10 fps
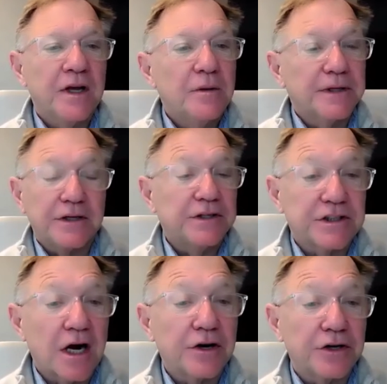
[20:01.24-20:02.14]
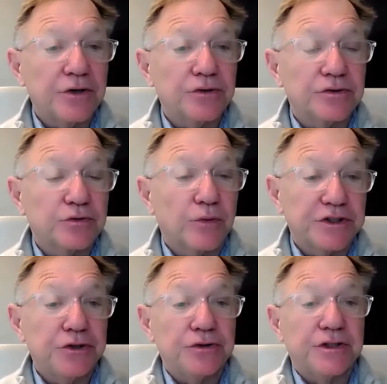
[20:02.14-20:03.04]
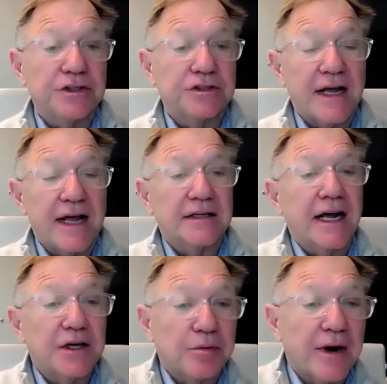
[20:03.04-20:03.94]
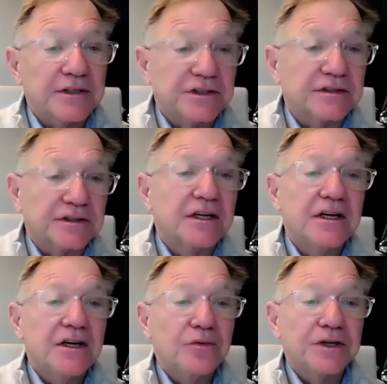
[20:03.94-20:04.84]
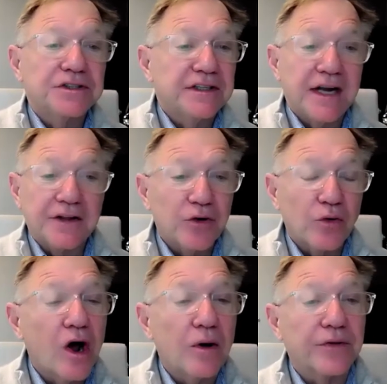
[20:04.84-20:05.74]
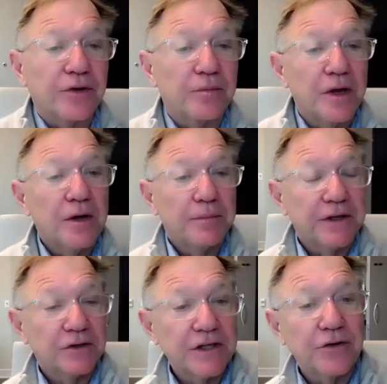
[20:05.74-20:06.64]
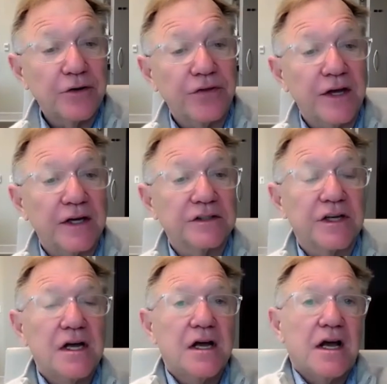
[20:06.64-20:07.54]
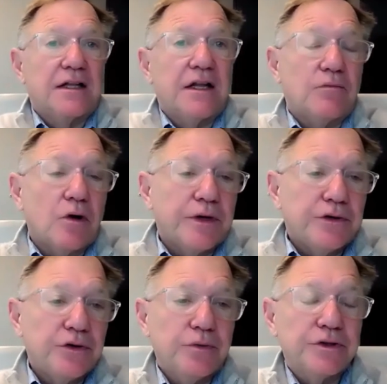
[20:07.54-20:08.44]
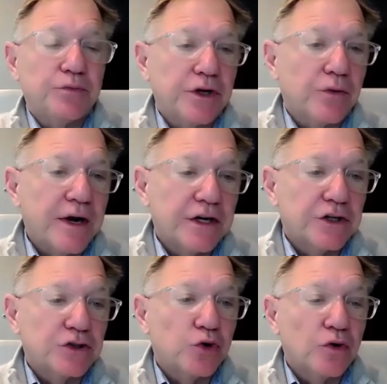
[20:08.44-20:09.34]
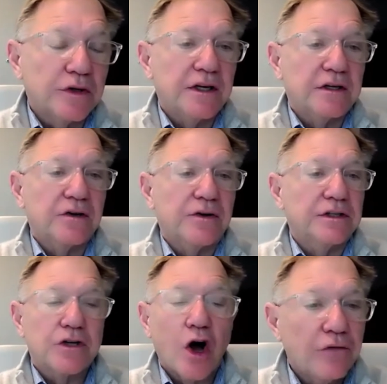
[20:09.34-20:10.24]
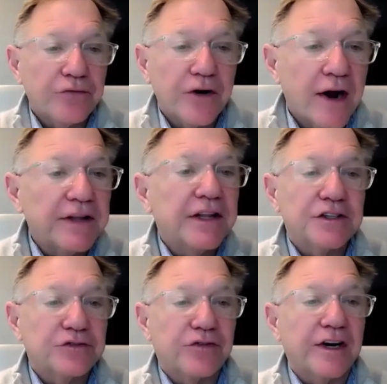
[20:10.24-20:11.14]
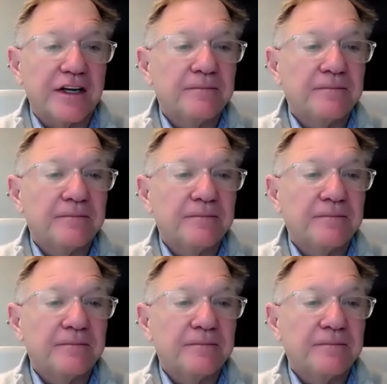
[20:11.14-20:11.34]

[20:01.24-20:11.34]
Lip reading: but they just aren't used. What's used is antidepressants, which is nothing wrong with them, but there's other things. And then what we do is we created a toolkit, Chris, everything's free.